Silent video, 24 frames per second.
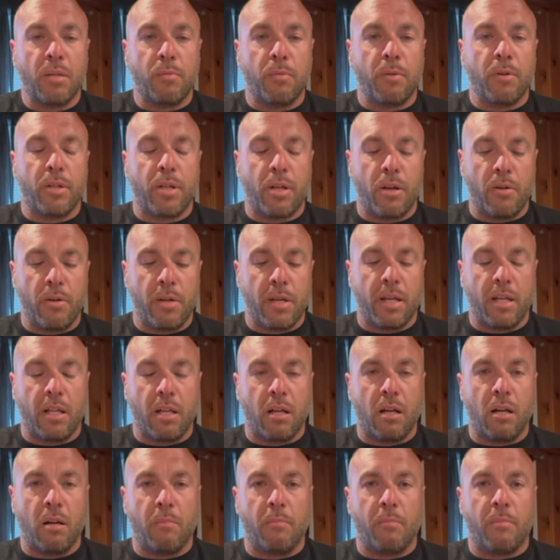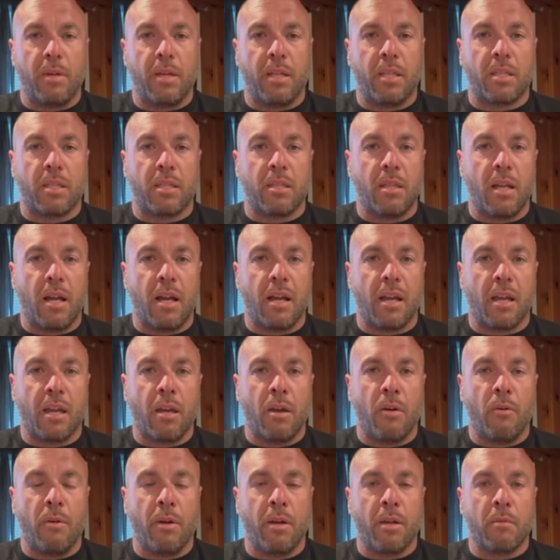we're turning it up, it's not
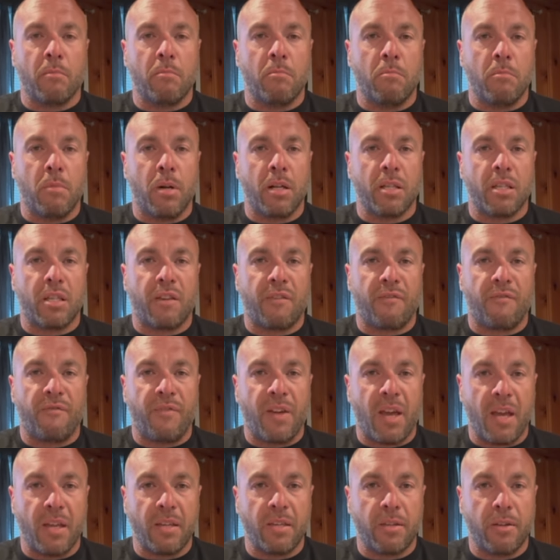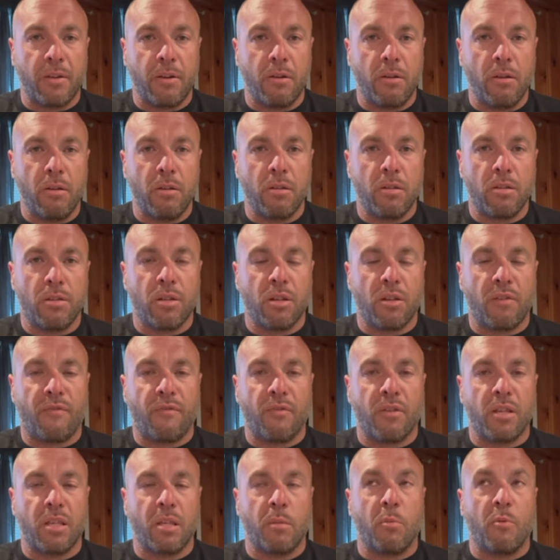going much faster, just for
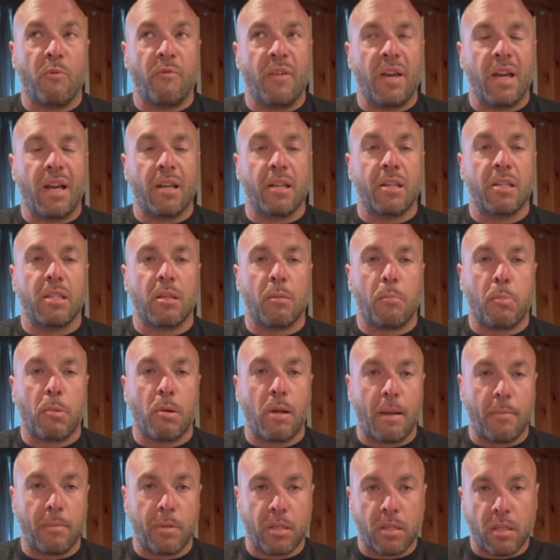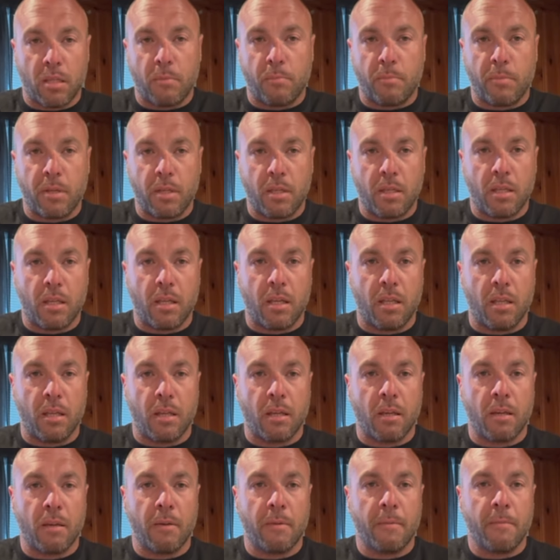the simple fact is the prop slip is
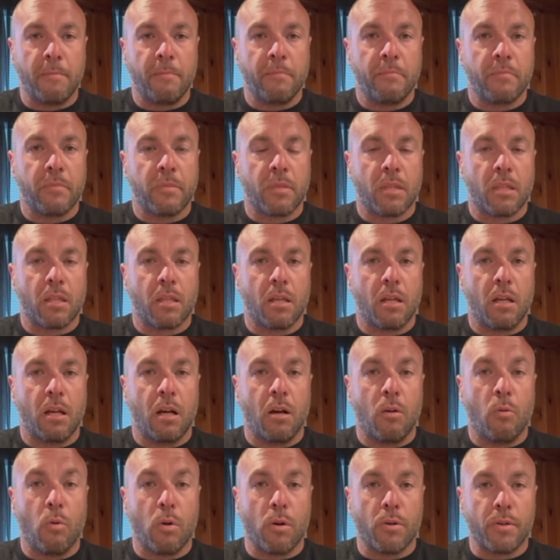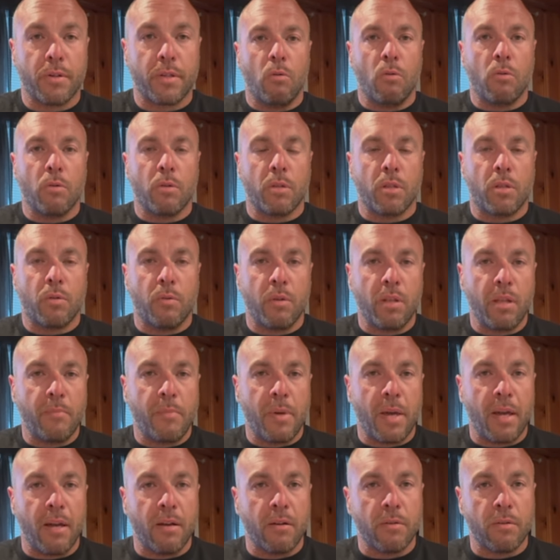getting worse. On 20
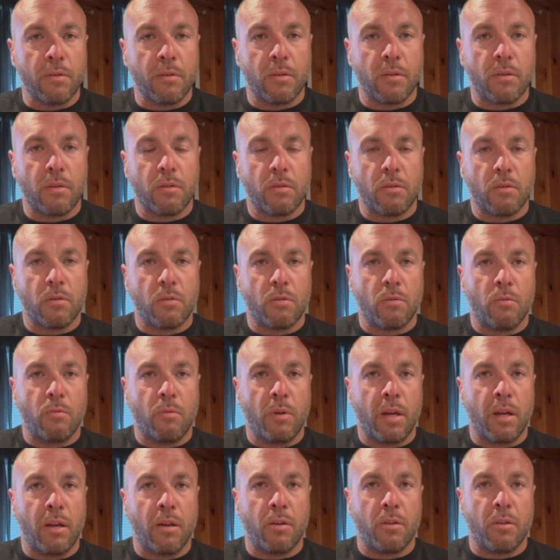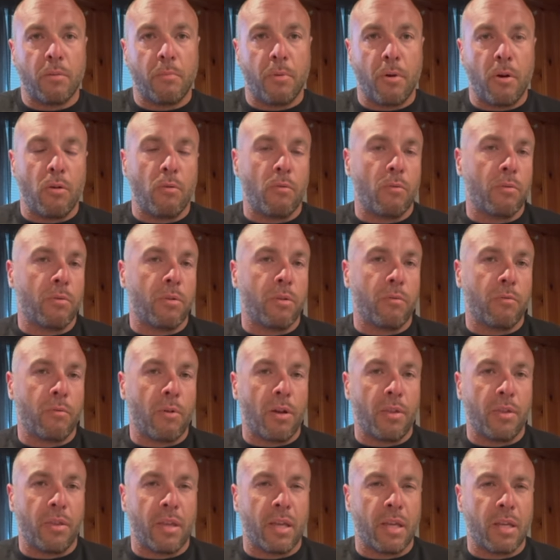pounds, where the boat would
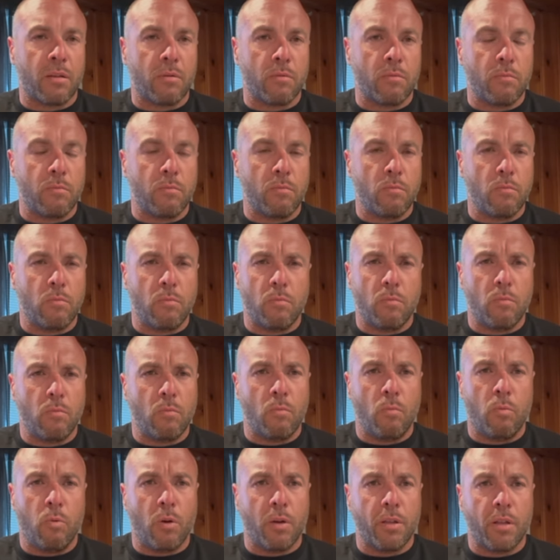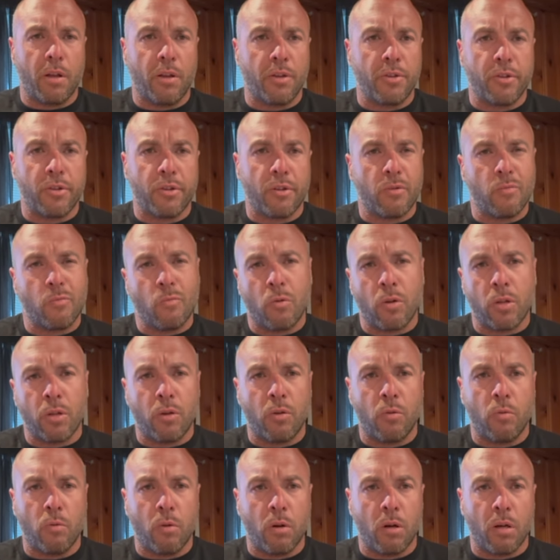run like 100,
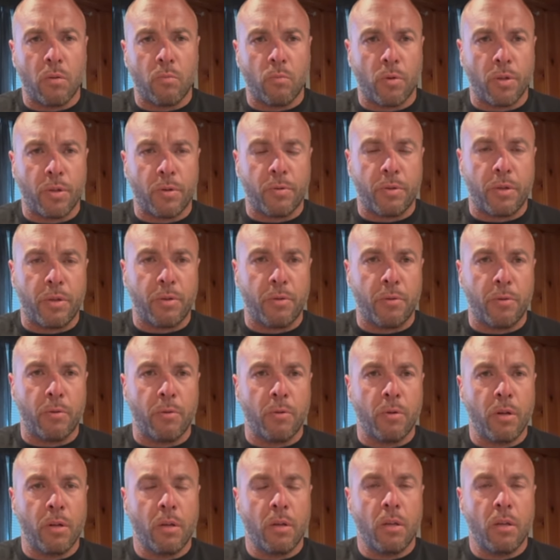101, 102,